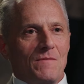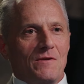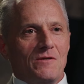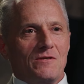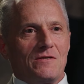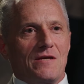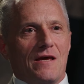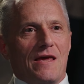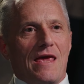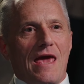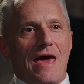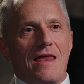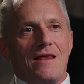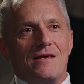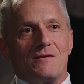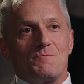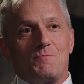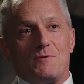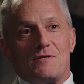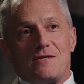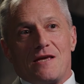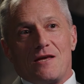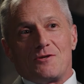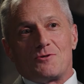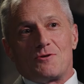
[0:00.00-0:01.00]
to get us
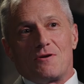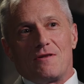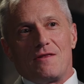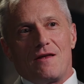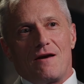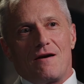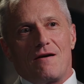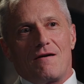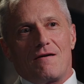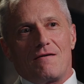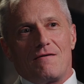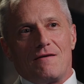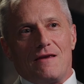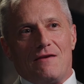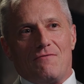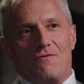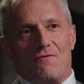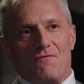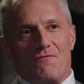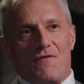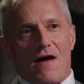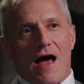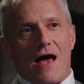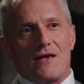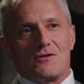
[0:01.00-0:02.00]
potentially there even
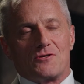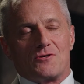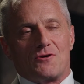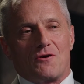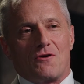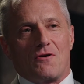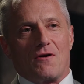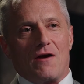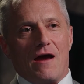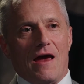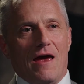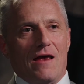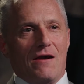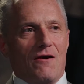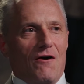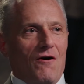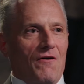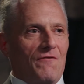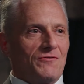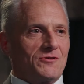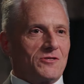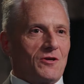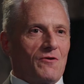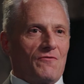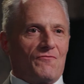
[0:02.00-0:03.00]
faster, and
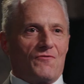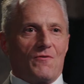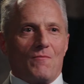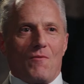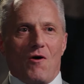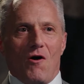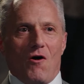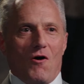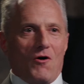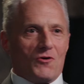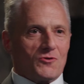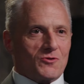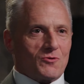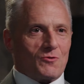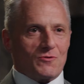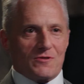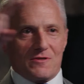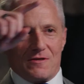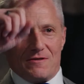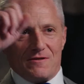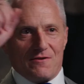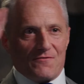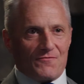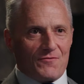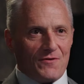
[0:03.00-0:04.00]
also from all sorts
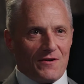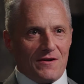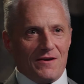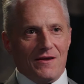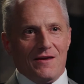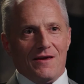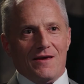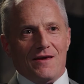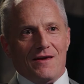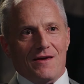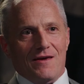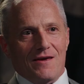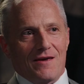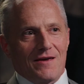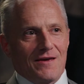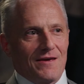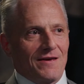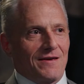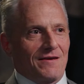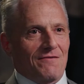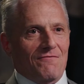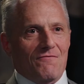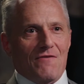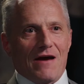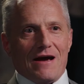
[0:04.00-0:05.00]
of different
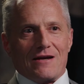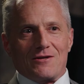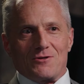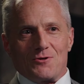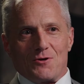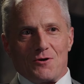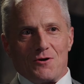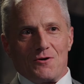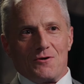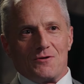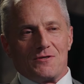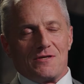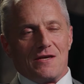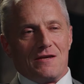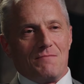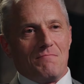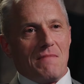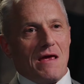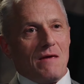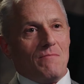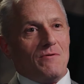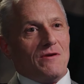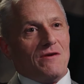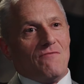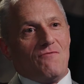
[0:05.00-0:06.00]
vectors, and
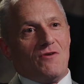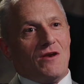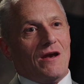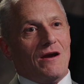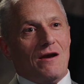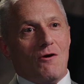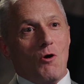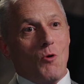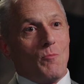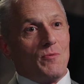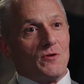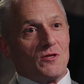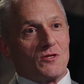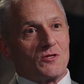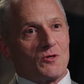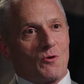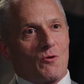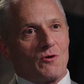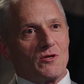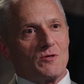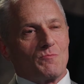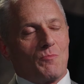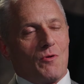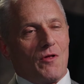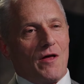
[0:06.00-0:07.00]
maybe even an open
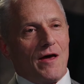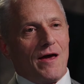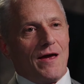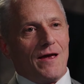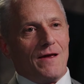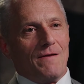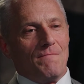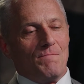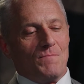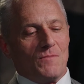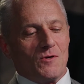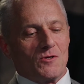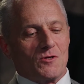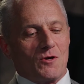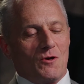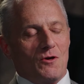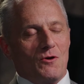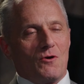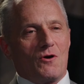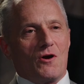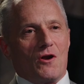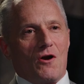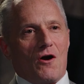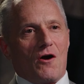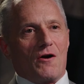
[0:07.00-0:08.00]
source play. So you
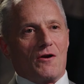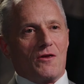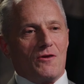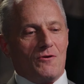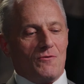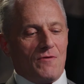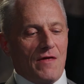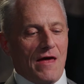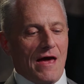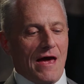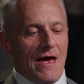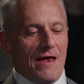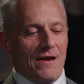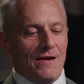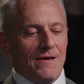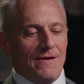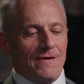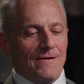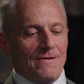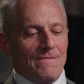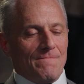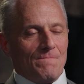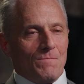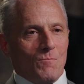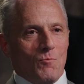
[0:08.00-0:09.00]
could argue that
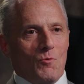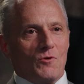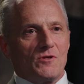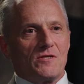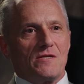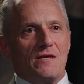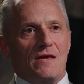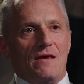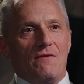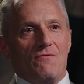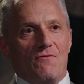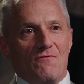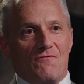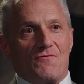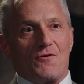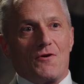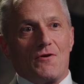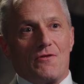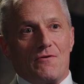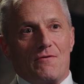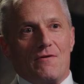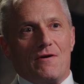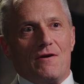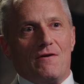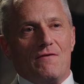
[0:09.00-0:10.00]
we'll see even
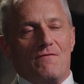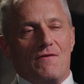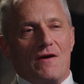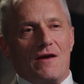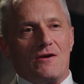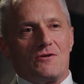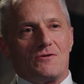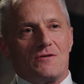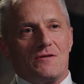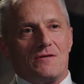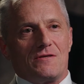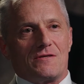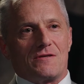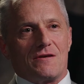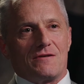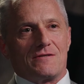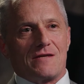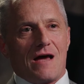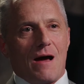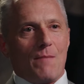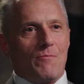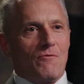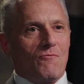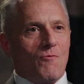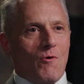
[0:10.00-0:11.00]
further innovations on
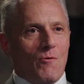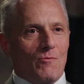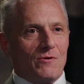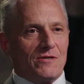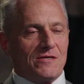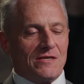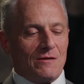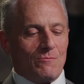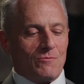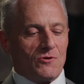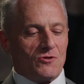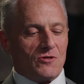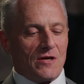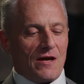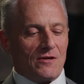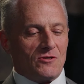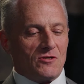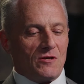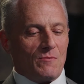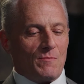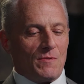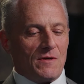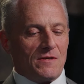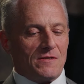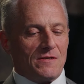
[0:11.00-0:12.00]
top of what we've seen with
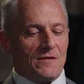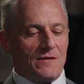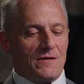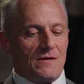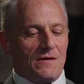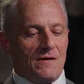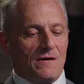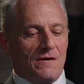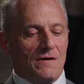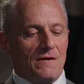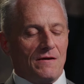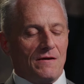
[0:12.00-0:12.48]
ChatGPT.